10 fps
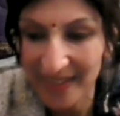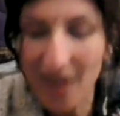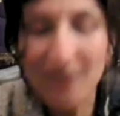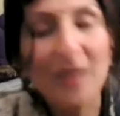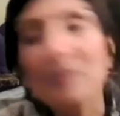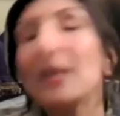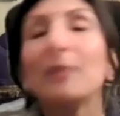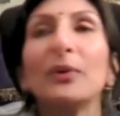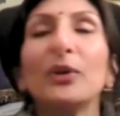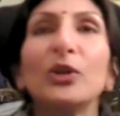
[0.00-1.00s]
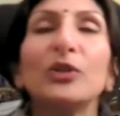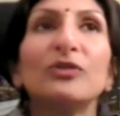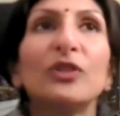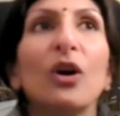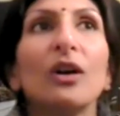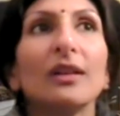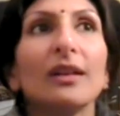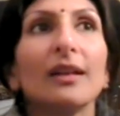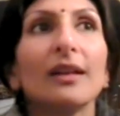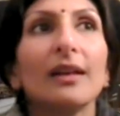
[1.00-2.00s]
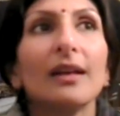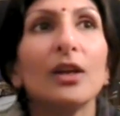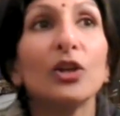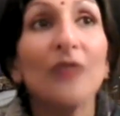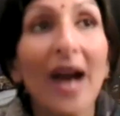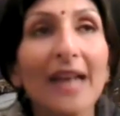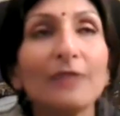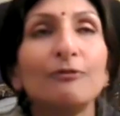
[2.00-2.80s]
I find people who've had